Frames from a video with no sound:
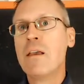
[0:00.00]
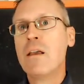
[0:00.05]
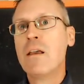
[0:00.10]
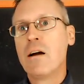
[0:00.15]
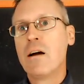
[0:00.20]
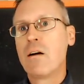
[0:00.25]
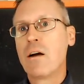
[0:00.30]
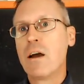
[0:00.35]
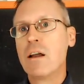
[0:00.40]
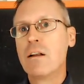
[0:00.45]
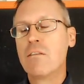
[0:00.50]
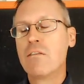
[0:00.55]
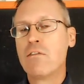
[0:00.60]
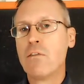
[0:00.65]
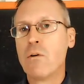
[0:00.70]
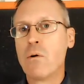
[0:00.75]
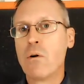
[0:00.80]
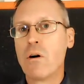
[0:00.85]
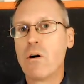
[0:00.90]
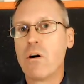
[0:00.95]
All right.
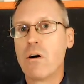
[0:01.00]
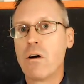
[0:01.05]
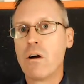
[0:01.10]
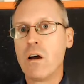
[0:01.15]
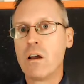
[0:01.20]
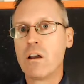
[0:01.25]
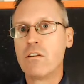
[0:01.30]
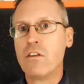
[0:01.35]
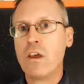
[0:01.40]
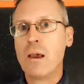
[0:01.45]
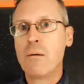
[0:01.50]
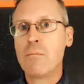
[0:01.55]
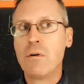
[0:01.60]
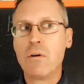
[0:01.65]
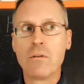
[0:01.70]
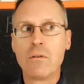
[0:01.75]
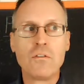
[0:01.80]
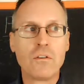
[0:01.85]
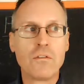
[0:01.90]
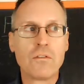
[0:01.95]
For
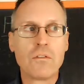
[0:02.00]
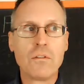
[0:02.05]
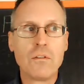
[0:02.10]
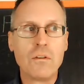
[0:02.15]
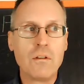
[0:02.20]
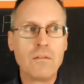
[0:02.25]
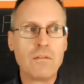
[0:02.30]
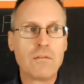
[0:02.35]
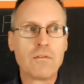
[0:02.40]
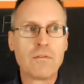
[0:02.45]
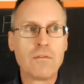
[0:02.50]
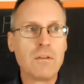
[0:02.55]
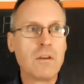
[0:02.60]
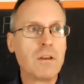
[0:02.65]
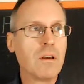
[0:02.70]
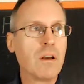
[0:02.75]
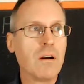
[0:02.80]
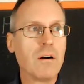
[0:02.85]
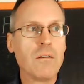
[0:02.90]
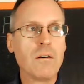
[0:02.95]
example, just
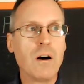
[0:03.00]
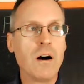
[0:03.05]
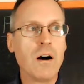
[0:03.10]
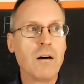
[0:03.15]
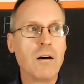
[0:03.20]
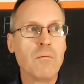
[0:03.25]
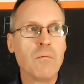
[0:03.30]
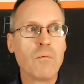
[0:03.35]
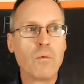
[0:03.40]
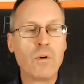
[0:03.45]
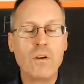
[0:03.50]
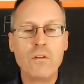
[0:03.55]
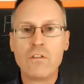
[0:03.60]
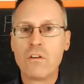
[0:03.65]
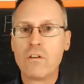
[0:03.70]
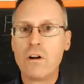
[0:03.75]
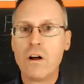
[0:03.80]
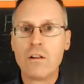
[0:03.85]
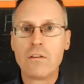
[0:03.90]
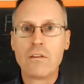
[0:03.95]
we use it
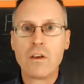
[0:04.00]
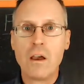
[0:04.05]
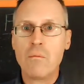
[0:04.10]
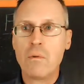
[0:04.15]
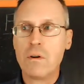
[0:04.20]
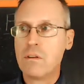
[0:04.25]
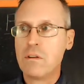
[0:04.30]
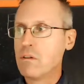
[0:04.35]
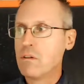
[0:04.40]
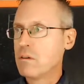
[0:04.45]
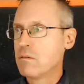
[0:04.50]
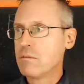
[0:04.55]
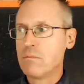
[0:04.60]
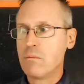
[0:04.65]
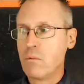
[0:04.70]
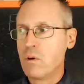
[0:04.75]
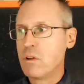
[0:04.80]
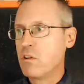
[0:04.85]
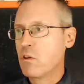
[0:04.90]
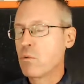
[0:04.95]
all the time when
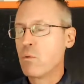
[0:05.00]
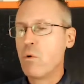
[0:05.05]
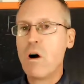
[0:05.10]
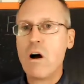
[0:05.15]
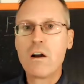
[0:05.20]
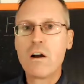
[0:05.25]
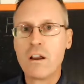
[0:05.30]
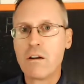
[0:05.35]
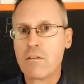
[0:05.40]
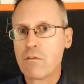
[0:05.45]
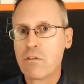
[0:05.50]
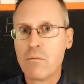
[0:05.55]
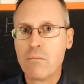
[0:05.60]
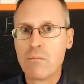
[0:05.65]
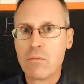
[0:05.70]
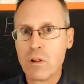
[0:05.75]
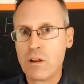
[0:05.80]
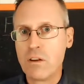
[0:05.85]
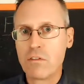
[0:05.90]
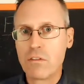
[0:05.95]
you're walking from
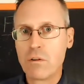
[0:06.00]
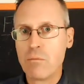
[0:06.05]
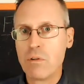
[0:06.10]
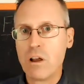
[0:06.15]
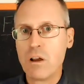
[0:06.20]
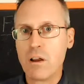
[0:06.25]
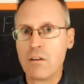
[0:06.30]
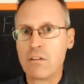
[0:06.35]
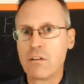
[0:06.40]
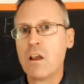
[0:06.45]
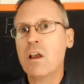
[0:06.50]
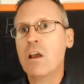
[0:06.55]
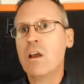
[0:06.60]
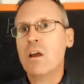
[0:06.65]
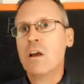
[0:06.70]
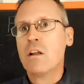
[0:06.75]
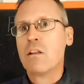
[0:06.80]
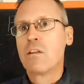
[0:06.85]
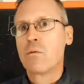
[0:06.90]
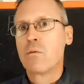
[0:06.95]
place to place.
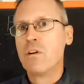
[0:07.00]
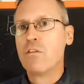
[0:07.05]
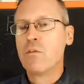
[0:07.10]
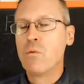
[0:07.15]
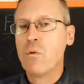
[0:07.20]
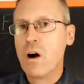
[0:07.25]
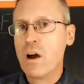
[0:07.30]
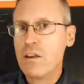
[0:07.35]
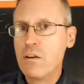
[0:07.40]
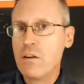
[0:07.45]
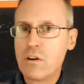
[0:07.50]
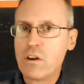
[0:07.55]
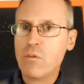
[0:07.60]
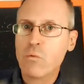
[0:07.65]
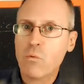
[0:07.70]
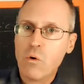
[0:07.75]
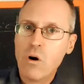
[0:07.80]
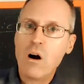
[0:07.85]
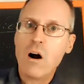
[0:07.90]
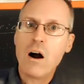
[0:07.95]
The reason why you can
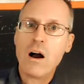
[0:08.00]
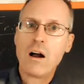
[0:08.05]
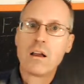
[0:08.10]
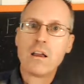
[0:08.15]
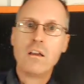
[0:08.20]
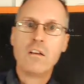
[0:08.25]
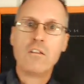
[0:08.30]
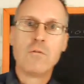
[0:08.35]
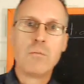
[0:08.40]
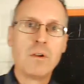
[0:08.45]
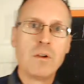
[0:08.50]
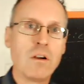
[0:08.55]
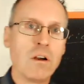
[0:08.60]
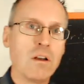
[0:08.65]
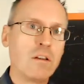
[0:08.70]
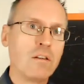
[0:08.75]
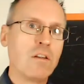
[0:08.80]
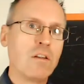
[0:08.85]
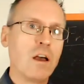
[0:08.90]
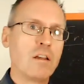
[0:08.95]
walk is
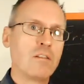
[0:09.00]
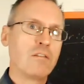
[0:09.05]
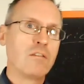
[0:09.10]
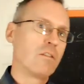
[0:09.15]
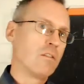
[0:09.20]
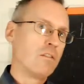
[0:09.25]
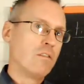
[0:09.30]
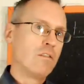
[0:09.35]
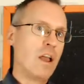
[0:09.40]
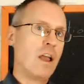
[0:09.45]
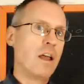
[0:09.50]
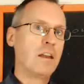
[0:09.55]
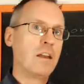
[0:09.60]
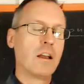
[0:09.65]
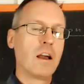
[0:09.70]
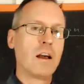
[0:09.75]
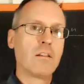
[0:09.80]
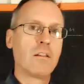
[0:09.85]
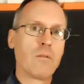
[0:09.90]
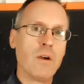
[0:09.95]
because as you're standing
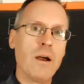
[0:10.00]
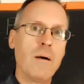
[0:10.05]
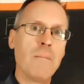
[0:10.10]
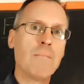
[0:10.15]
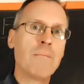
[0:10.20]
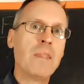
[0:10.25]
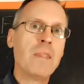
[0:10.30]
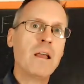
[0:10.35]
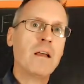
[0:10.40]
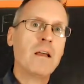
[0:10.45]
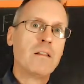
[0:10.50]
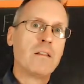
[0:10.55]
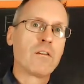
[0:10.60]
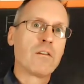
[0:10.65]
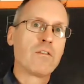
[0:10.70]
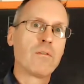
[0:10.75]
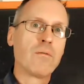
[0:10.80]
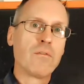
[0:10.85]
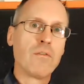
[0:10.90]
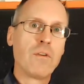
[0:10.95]
on the ground, there's
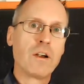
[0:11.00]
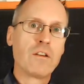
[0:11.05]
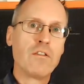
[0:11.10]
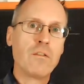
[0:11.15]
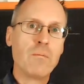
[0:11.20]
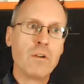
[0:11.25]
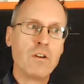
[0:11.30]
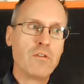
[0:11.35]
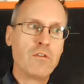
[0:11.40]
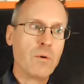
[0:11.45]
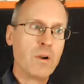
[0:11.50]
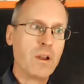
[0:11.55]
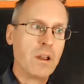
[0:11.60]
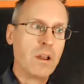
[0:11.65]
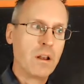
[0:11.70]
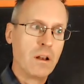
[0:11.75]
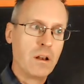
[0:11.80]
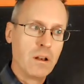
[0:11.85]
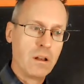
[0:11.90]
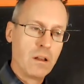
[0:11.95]
some friction
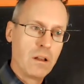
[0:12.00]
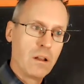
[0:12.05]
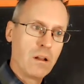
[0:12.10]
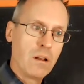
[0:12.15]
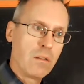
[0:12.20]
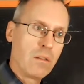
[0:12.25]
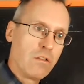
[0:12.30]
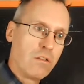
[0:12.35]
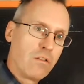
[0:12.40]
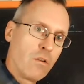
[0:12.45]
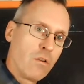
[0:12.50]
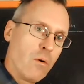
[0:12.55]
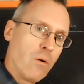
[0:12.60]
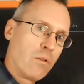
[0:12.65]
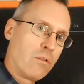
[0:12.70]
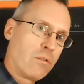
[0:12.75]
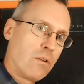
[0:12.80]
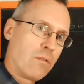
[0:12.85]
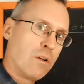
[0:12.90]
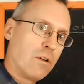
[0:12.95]
between the
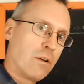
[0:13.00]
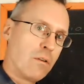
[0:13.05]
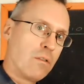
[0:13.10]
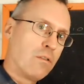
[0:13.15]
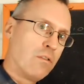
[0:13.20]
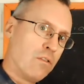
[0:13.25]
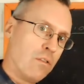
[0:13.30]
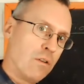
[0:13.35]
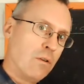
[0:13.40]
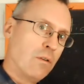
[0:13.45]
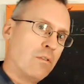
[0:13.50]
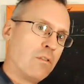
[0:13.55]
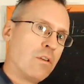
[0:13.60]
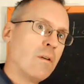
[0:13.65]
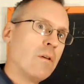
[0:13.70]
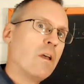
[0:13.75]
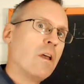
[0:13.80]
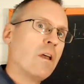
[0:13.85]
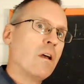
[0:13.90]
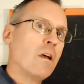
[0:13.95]
soles of your shoes.
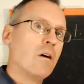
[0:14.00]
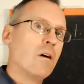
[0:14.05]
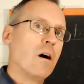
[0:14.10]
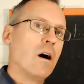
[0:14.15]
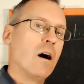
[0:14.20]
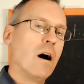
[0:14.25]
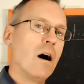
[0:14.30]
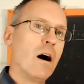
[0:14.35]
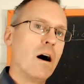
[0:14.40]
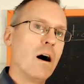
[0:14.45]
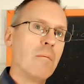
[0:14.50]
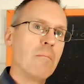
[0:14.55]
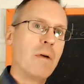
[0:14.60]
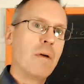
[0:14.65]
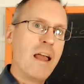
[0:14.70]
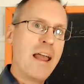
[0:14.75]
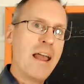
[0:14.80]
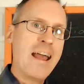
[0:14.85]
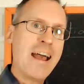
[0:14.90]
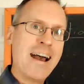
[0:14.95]

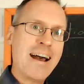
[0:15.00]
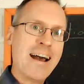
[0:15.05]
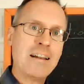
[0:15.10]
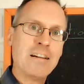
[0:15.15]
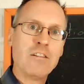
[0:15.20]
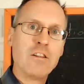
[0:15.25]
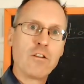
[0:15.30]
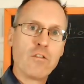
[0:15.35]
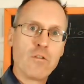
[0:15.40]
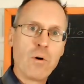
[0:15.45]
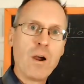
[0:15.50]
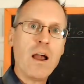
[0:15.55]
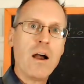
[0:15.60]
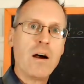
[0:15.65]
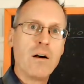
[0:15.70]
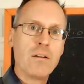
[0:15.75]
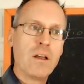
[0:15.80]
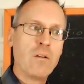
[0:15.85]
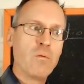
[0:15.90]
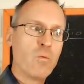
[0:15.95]
And the
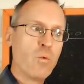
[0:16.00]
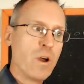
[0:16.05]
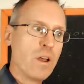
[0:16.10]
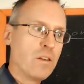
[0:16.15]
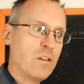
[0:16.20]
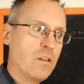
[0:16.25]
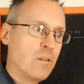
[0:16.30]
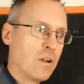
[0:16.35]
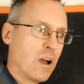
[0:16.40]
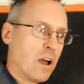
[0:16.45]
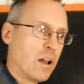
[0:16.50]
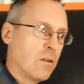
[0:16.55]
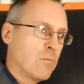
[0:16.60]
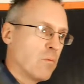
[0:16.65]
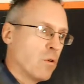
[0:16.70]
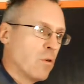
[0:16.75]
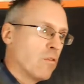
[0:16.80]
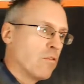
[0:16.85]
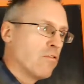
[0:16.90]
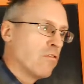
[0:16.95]
ground, and when you kind of
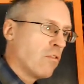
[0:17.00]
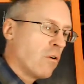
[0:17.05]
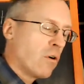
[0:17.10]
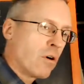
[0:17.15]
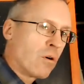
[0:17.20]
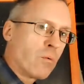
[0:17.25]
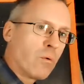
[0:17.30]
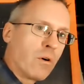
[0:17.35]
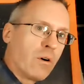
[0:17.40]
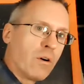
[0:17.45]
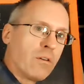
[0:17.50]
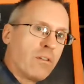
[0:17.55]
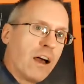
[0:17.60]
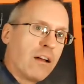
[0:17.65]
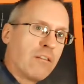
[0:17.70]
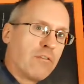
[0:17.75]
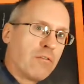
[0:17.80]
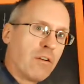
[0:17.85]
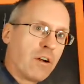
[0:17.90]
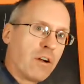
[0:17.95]
move forward, that
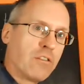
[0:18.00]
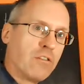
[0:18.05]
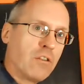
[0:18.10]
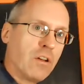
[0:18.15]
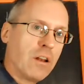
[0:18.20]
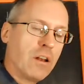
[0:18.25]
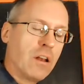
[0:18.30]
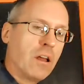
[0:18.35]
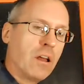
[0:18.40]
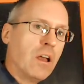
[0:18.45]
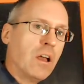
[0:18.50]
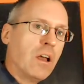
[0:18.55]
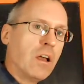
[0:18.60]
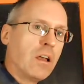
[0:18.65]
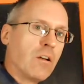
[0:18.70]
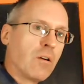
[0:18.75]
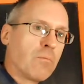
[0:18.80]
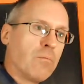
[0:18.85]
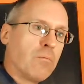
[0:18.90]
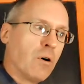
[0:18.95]
friction,
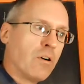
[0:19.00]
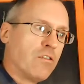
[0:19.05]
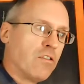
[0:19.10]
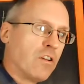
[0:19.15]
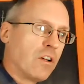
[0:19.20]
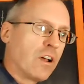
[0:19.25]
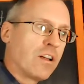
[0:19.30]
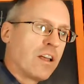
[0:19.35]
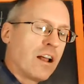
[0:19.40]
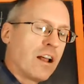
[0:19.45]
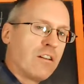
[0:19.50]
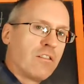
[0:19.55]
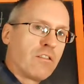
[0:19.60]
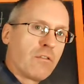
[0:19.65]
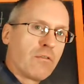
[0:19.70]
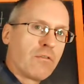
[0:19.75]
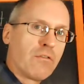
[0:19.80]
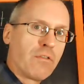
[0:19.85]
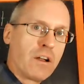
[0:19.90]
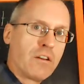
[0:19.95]
you're pushing against the
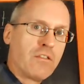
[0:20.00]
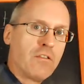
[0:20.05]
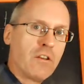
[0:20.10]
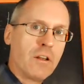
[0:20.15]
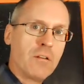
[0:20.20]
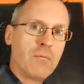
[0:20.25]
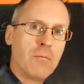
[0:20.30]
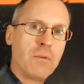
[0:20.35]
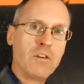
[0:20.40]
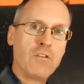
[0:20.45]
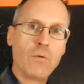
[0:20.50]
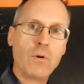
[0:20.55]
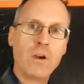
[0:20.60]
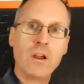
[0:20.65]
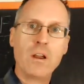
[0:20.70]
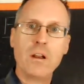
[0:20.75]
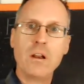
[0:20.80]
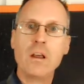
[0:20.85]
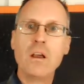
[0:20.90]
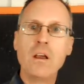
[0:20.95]
friction
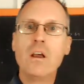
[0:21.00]
between